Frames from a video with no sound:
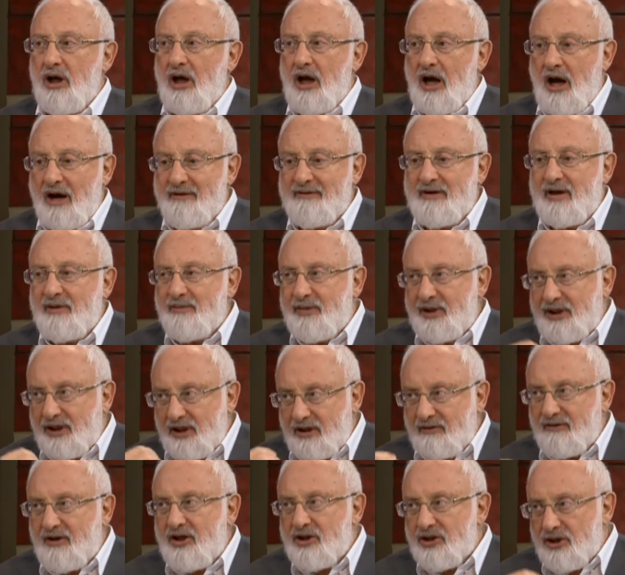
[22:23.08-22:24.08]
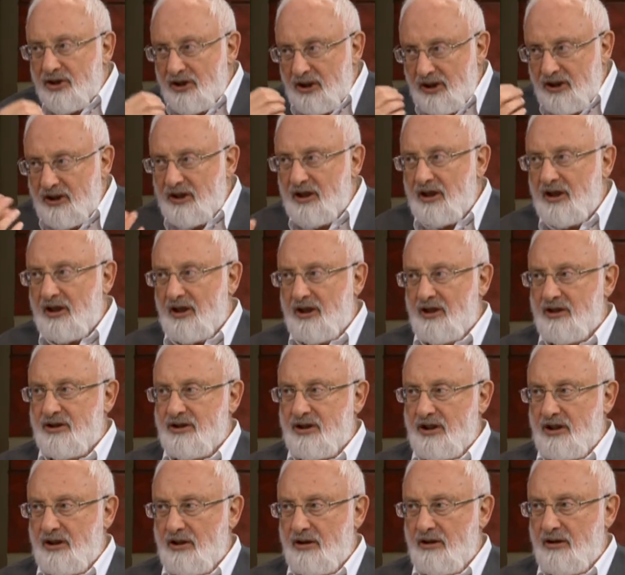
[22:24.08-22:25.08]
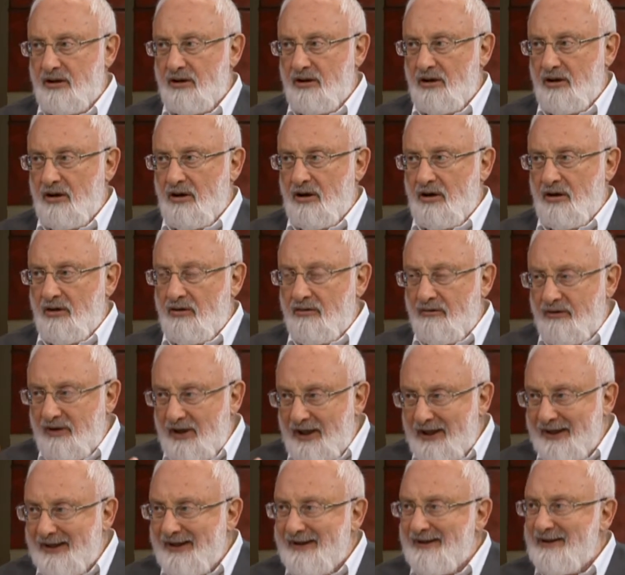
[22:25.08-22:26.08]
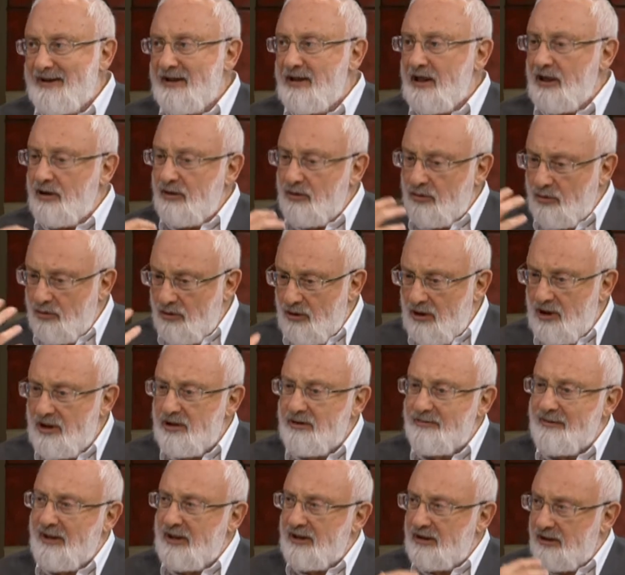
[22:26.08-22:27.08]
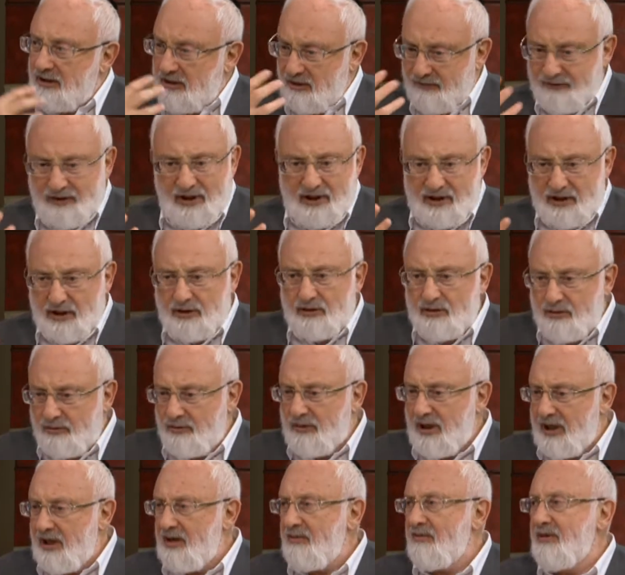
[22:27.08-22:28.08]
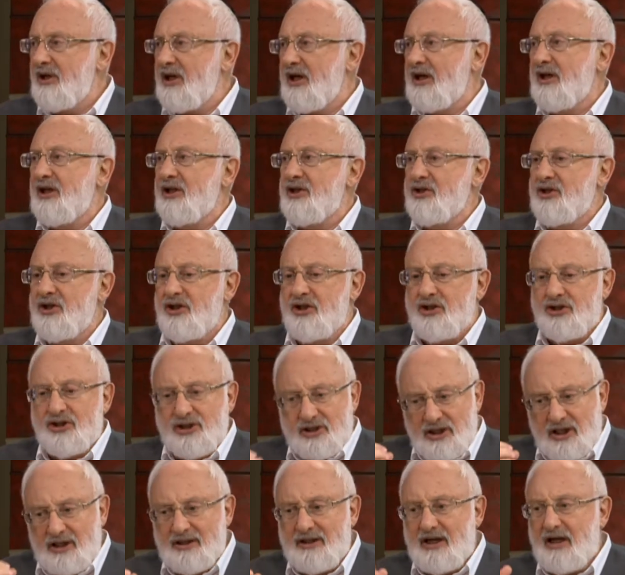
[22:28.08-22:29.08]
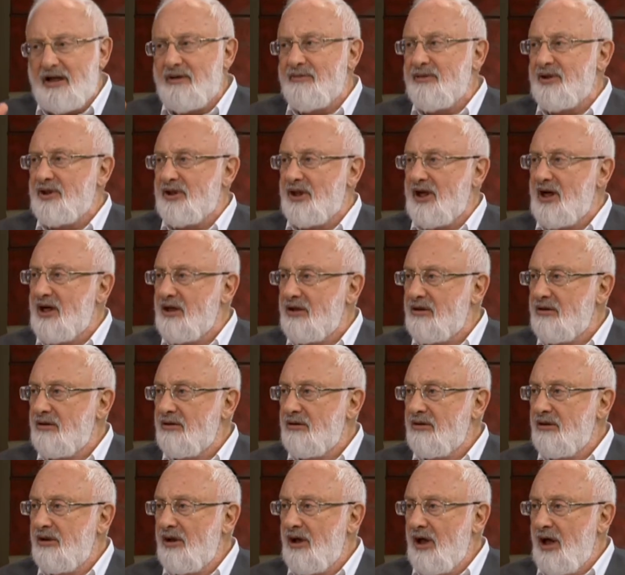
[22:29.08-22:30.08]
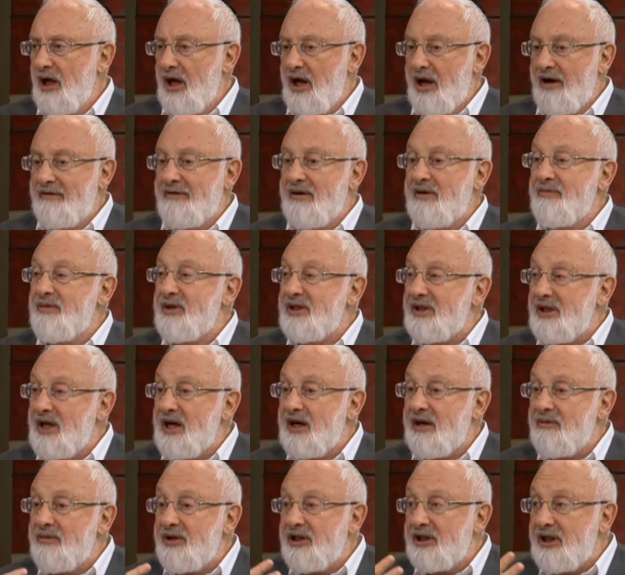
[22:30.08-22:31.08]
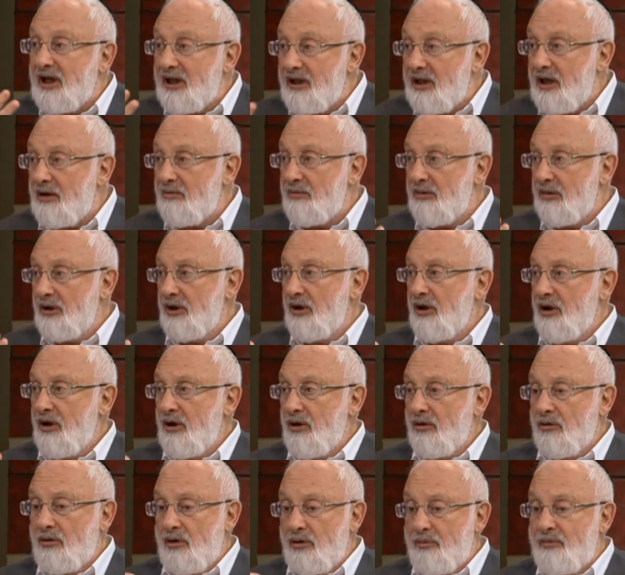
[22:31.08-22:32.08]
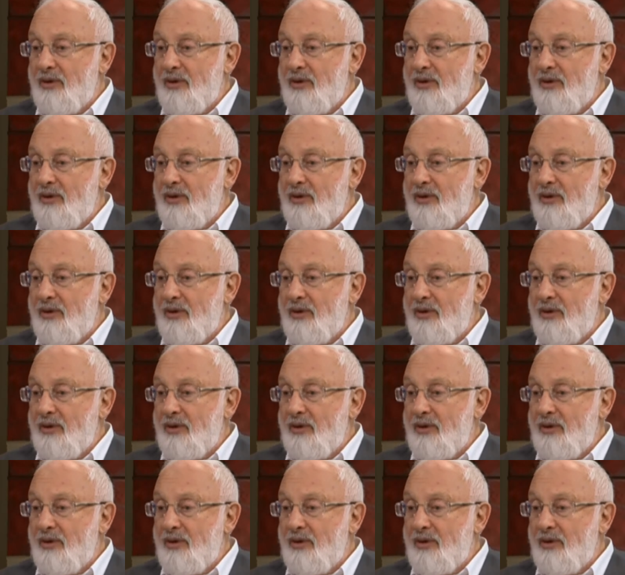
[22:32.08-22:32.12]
We're playing with something whole that we're not there yet, but with hope that we will be there. And therefore, we're constantly showing to each other that this is still a game,